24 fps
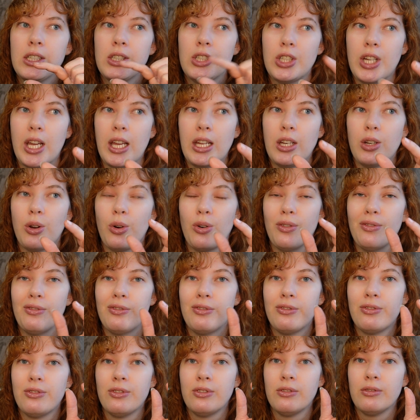shade
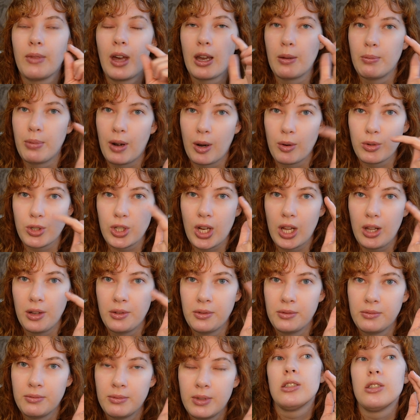of eyebrow
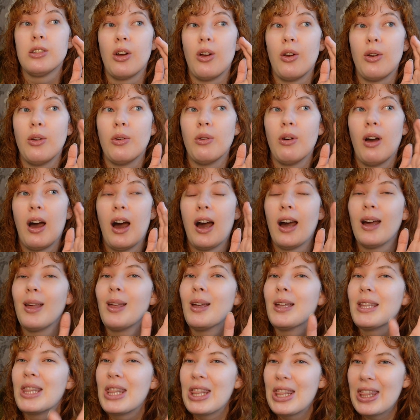gel. So
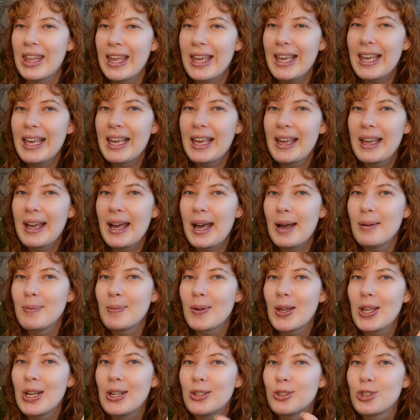I think
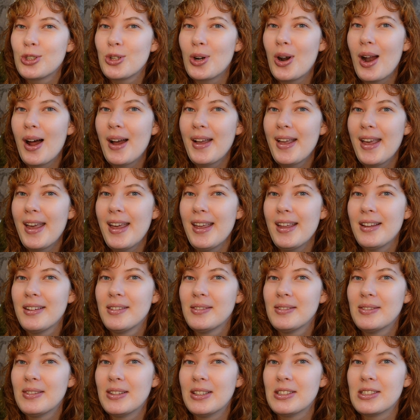I'm gonna try it
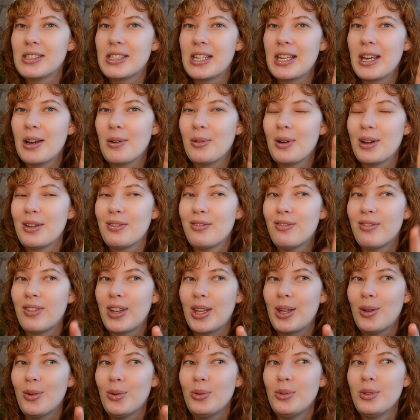and see how I
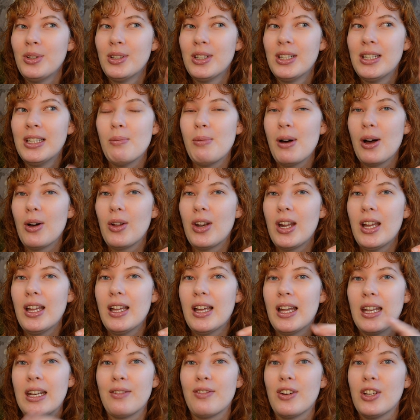feel about
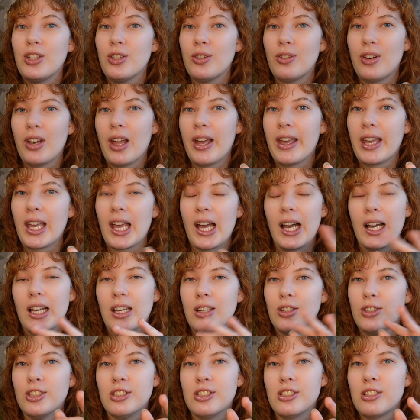it. And if I don't like it, I
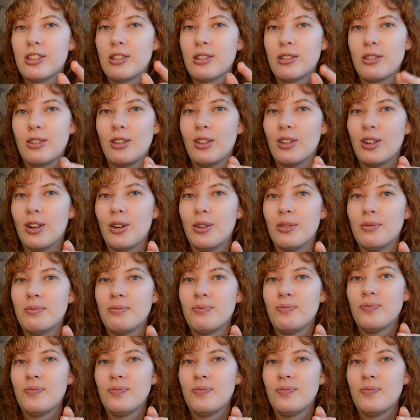can just, you know,